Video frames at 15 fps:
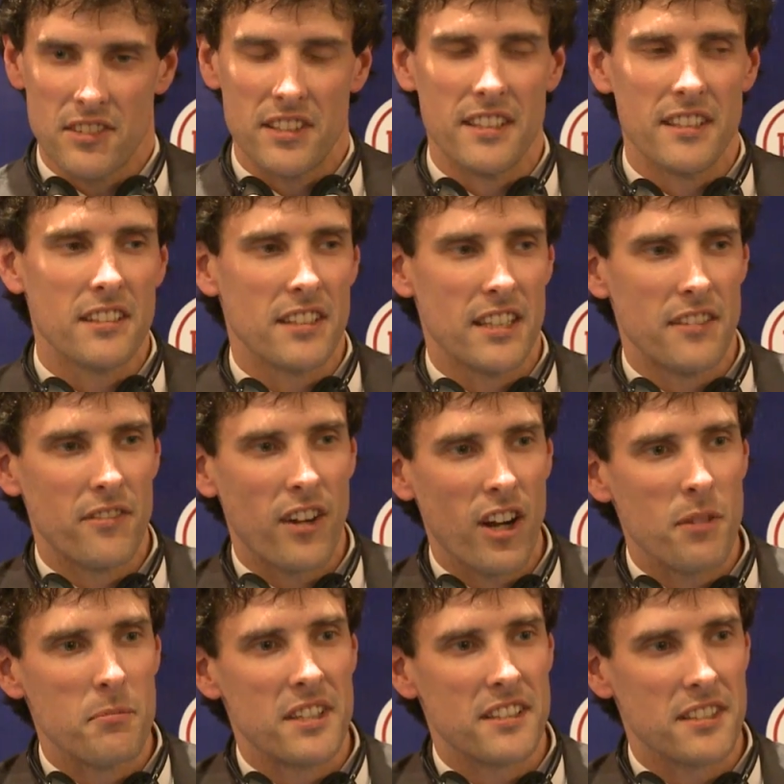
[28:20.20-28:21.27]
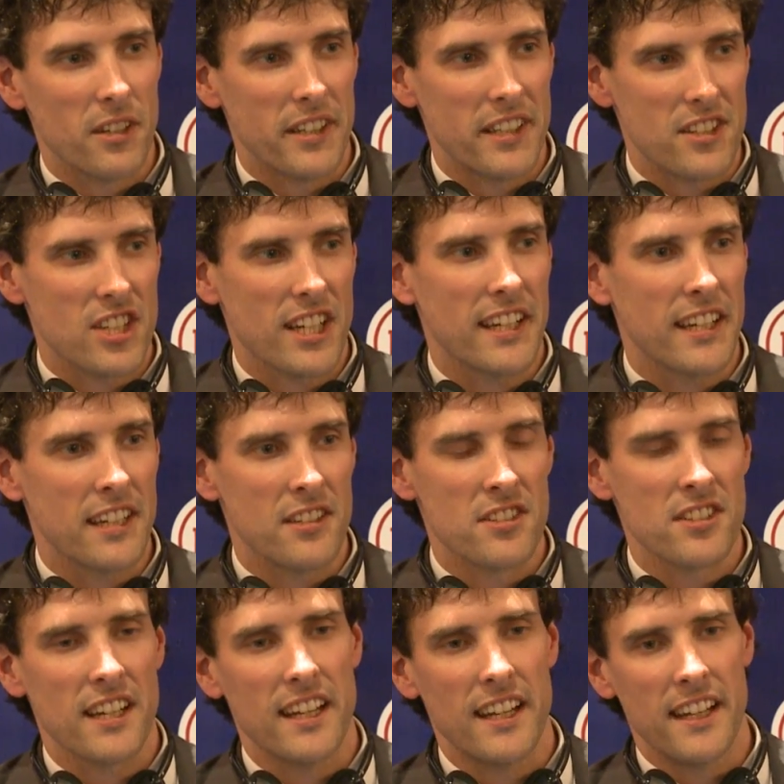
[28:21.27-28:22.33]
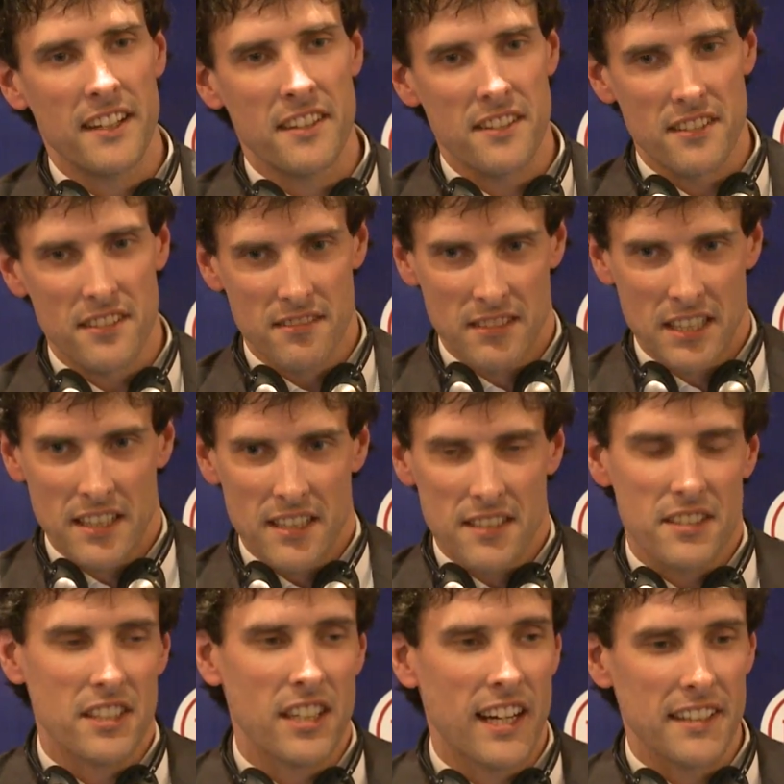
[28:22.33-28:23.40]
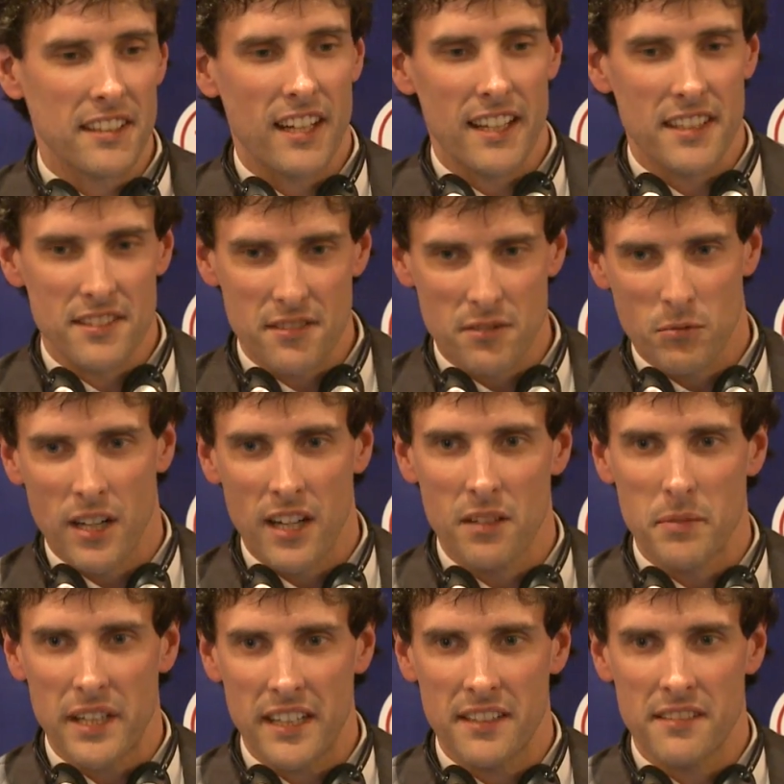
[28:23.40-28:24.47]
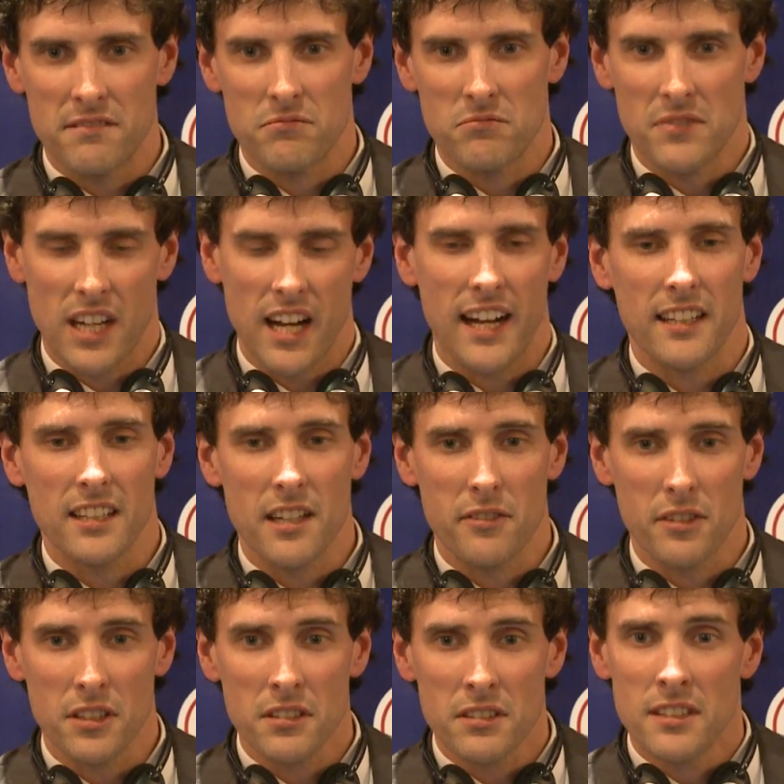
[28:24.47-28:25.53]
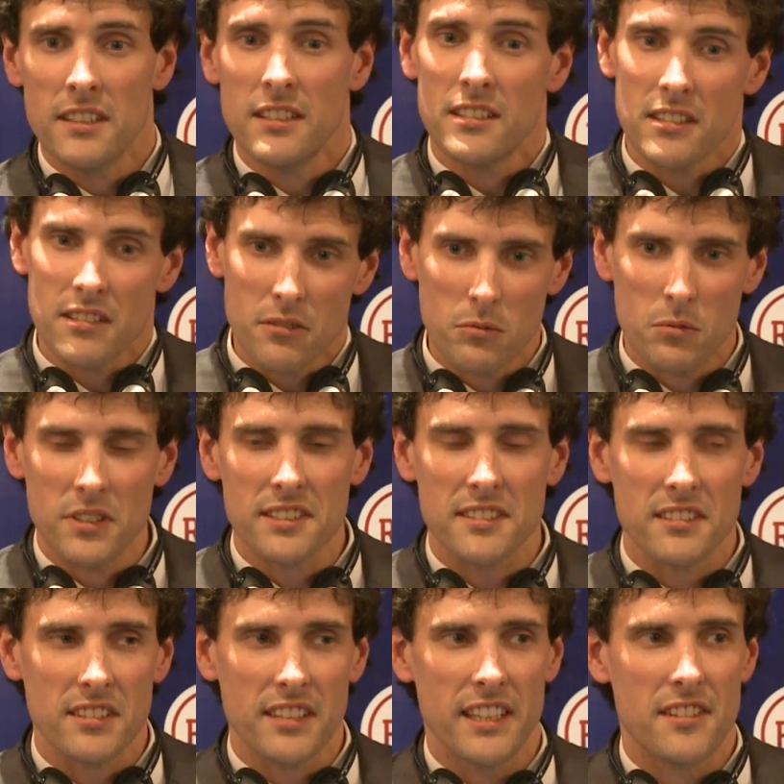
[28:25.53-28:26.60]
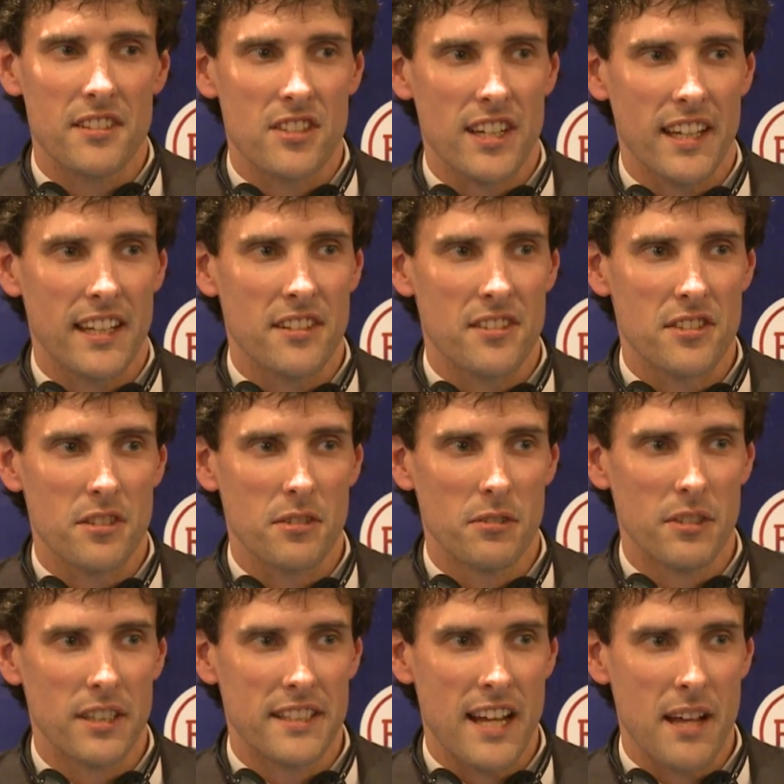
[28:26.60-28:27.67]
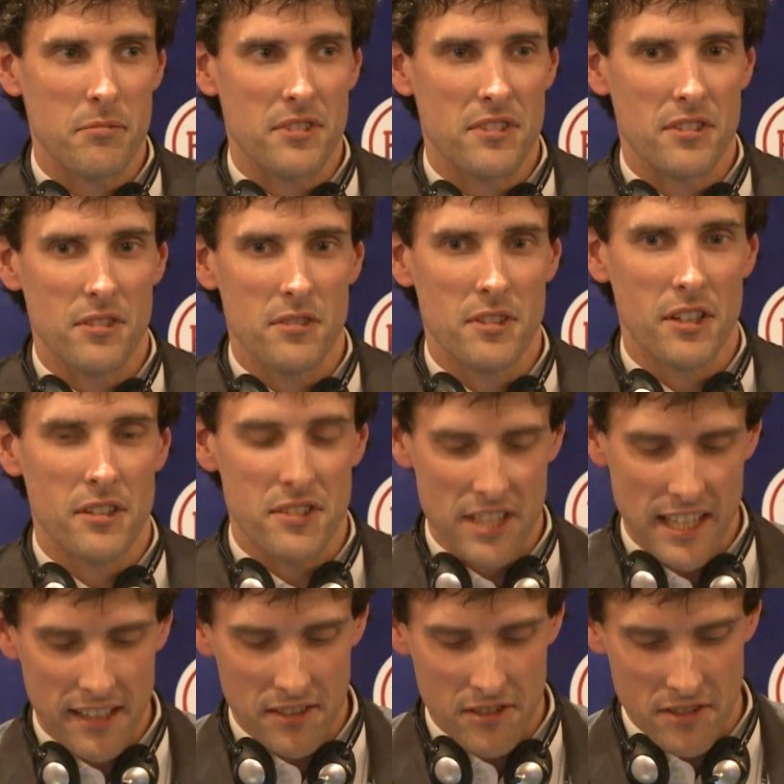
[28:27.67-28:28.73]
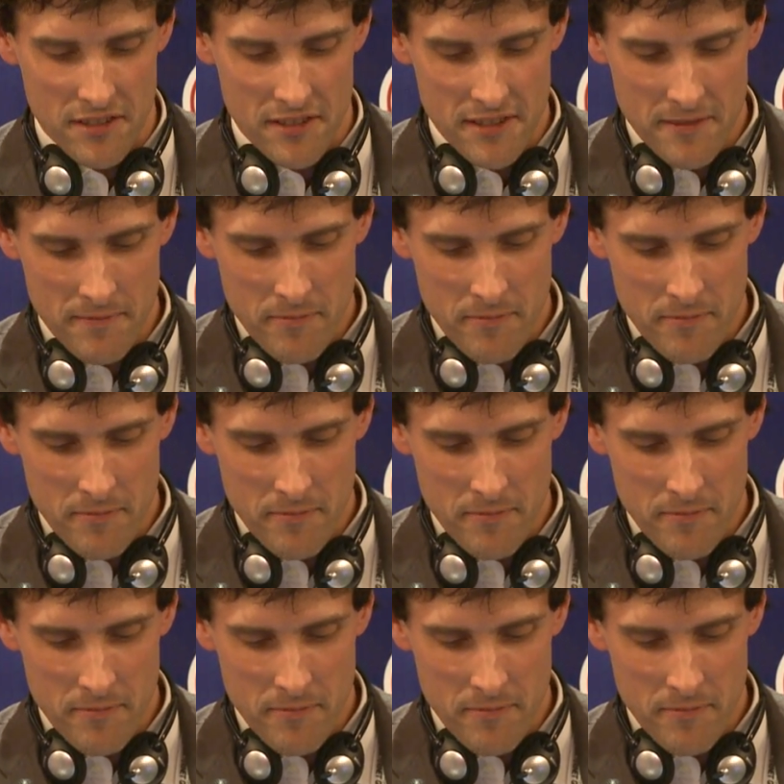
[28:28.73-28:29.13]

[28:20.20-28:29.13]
the environment is going to change, and the guidelines, while being high level, will still need to change to adapt to those challenges.